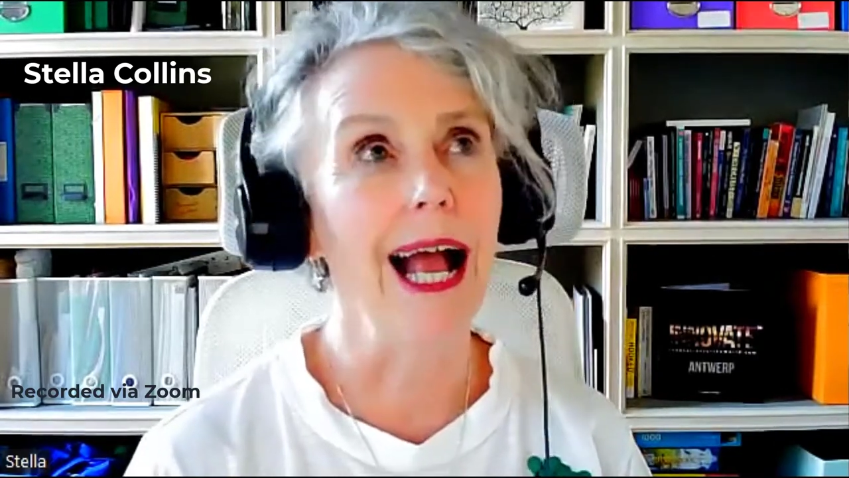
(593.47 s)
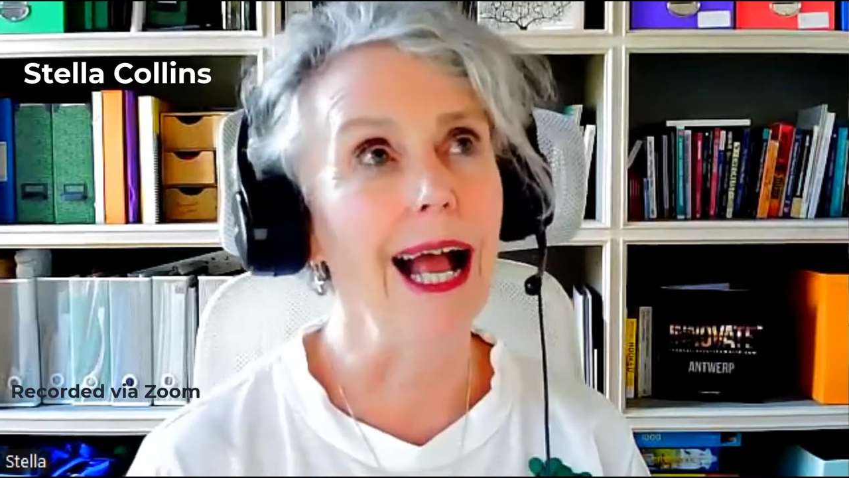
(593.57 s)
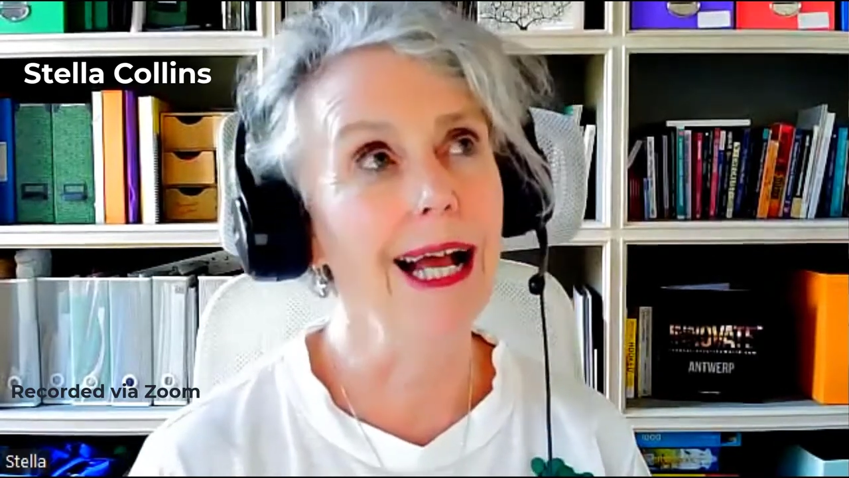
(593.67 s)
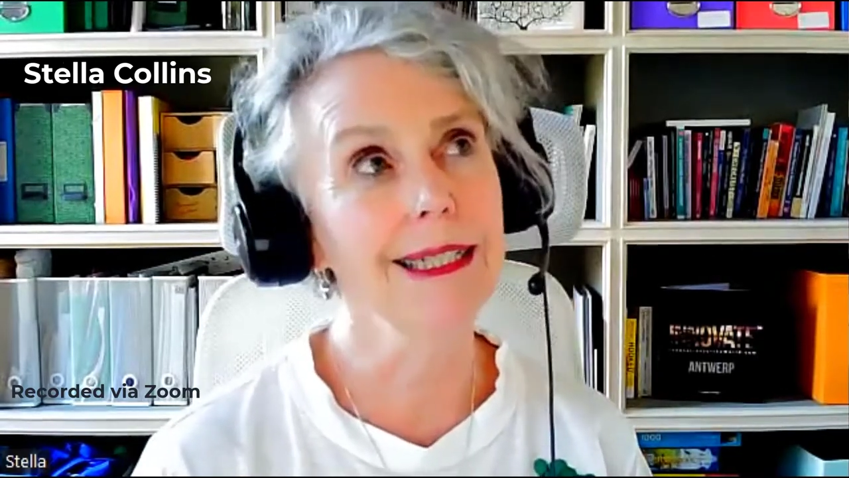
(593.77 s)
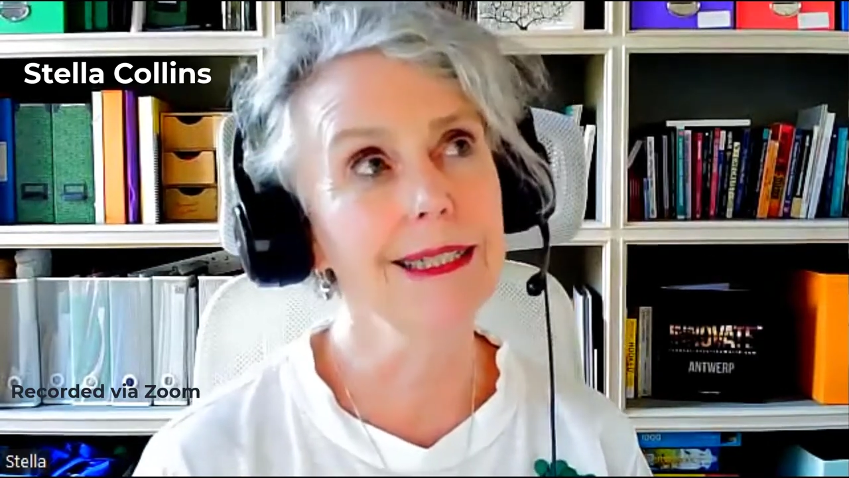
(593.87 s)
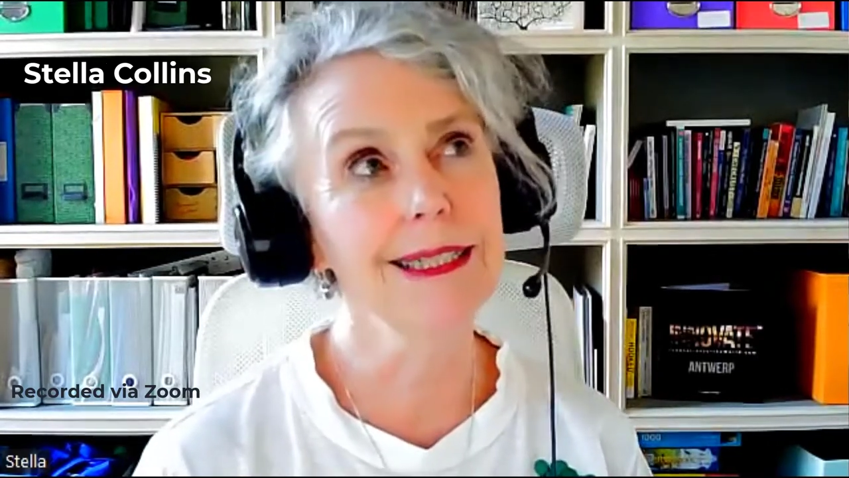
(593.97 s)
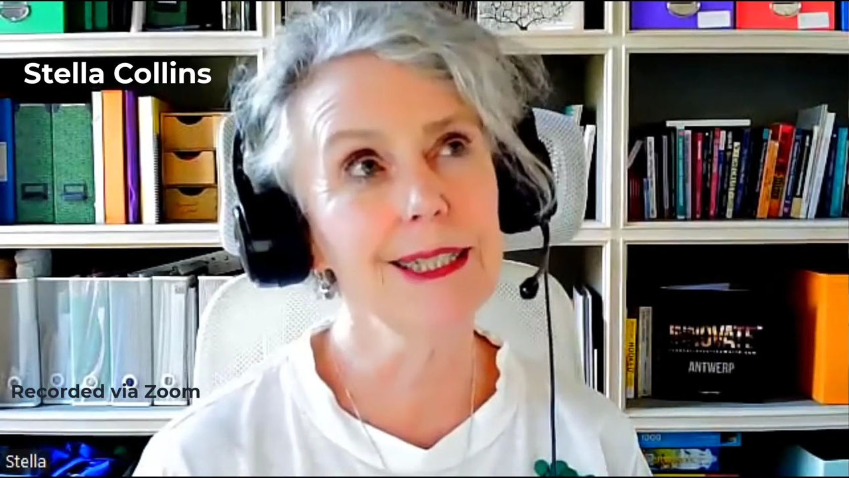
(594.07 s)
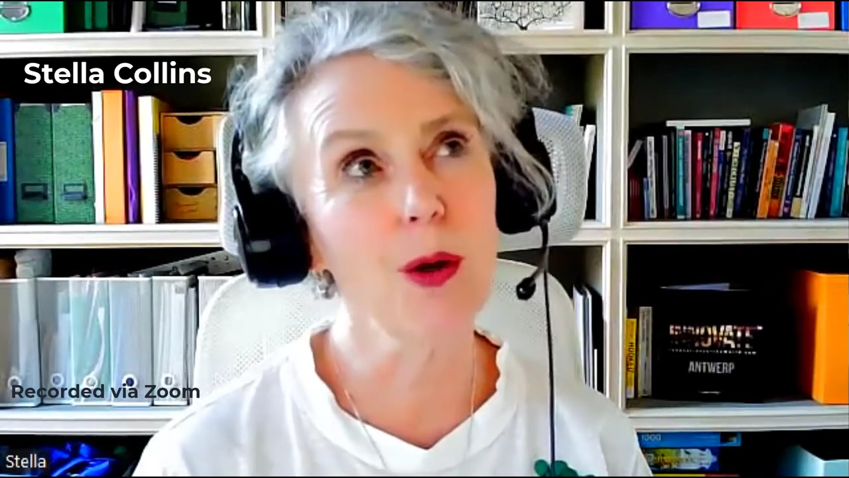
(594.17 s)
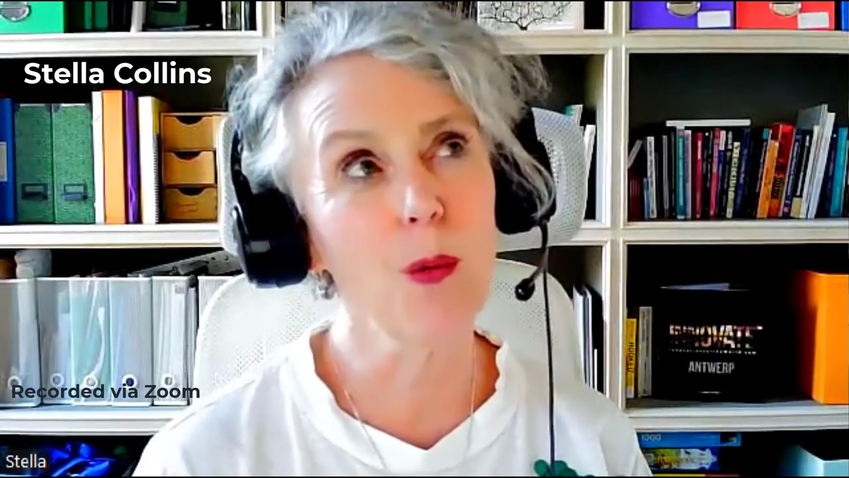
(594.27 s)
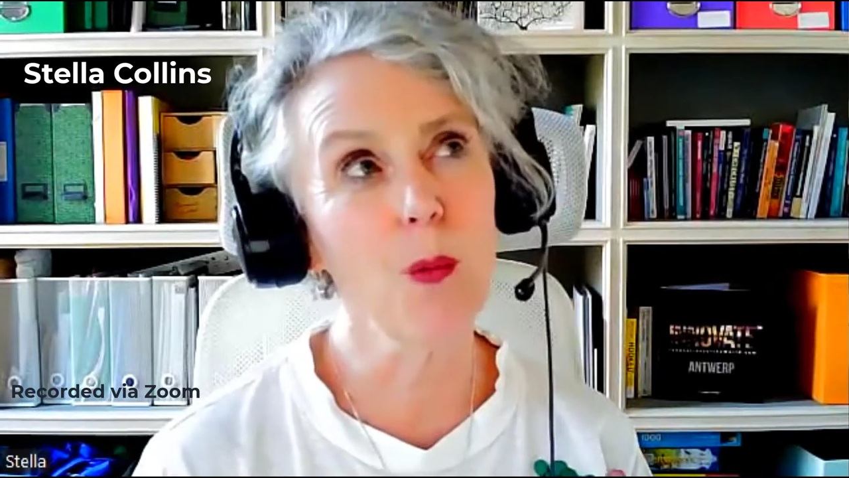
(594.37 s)
and
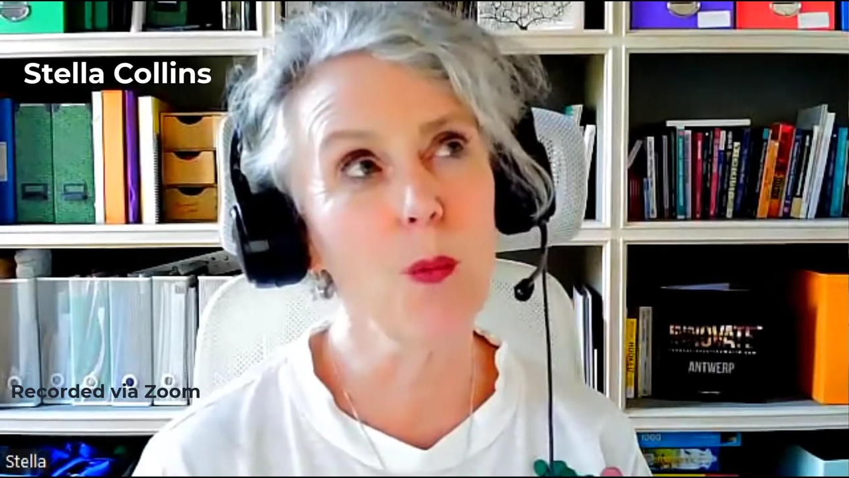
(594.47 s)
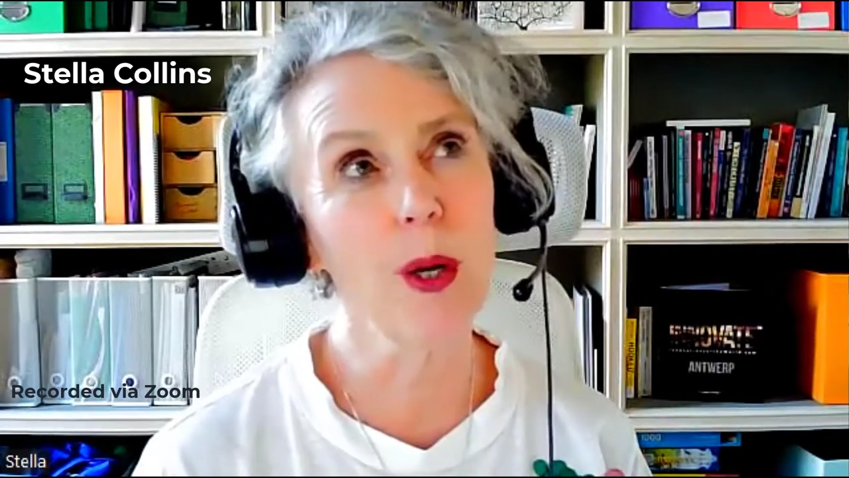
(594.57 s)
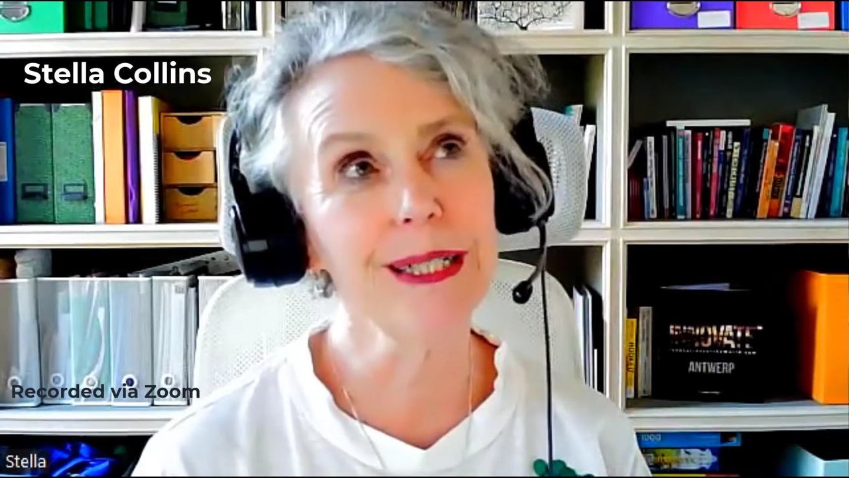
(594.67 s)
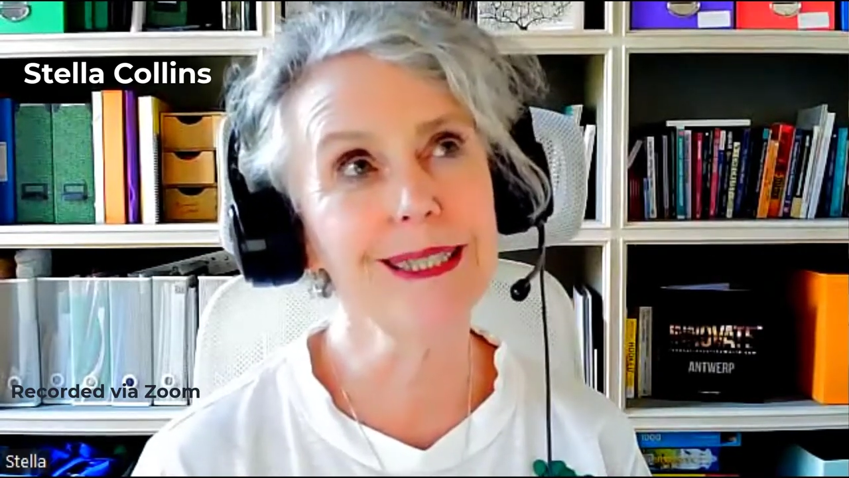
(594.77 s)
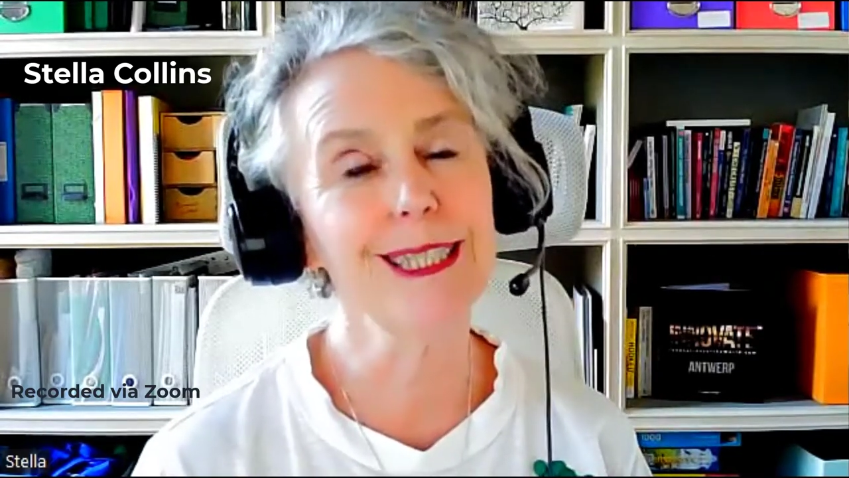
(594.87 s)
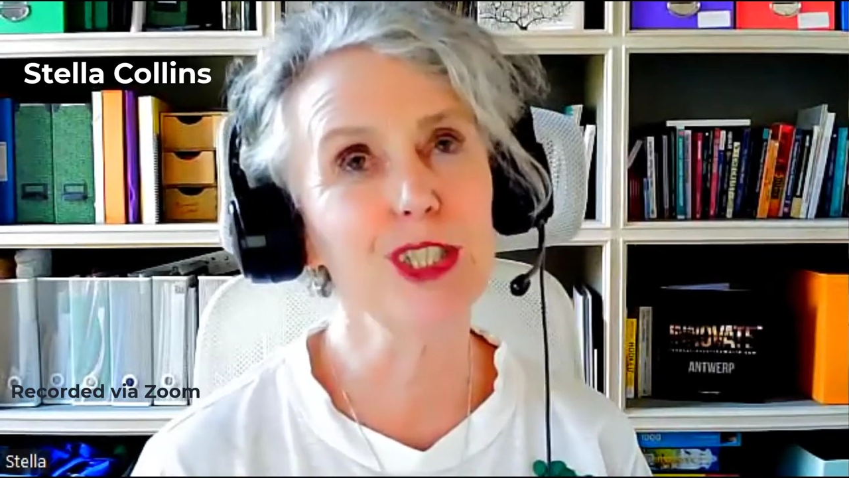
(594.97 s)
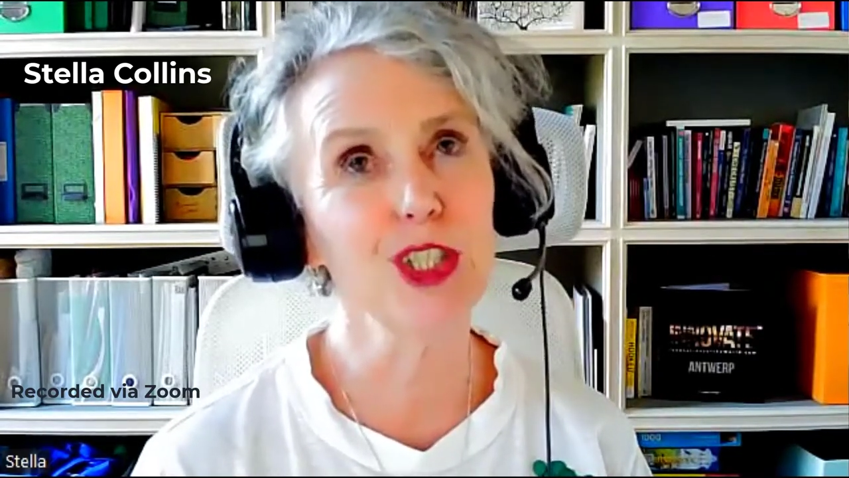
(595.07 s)
whilst it's